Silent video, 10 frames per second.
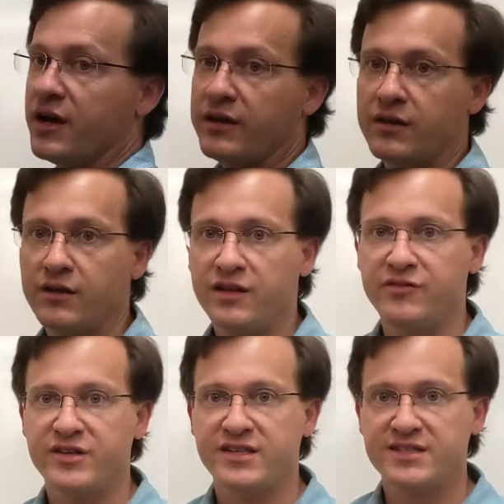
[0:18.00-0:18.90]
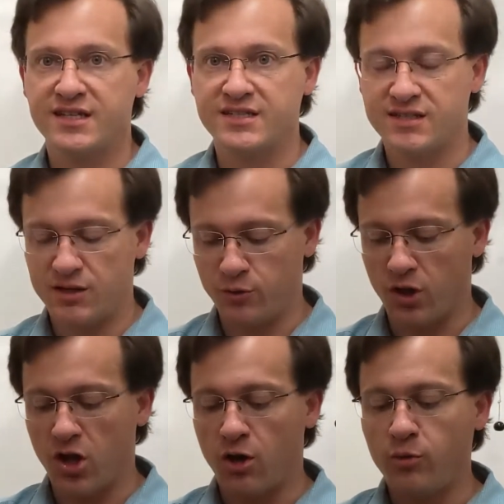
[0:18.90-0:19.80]
dot, if it exists, it
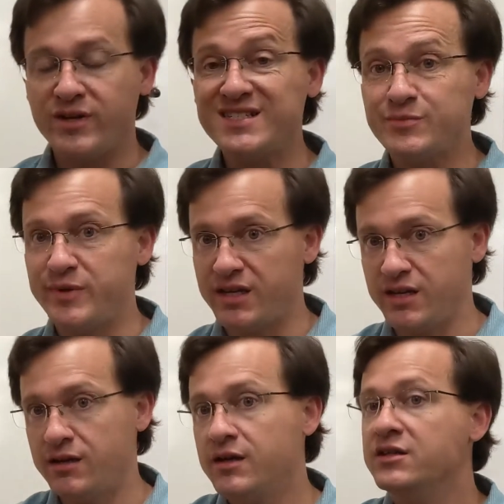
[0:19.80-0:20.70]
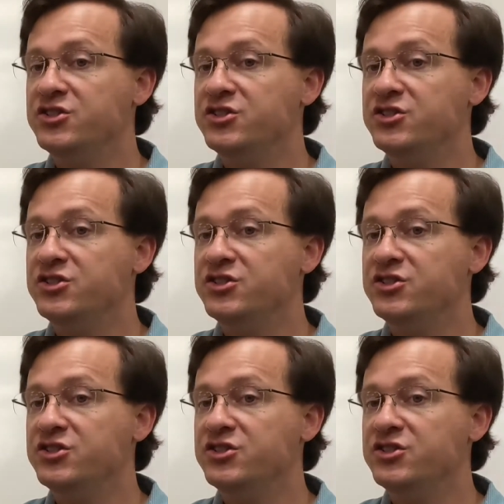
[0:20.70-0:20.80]
will always be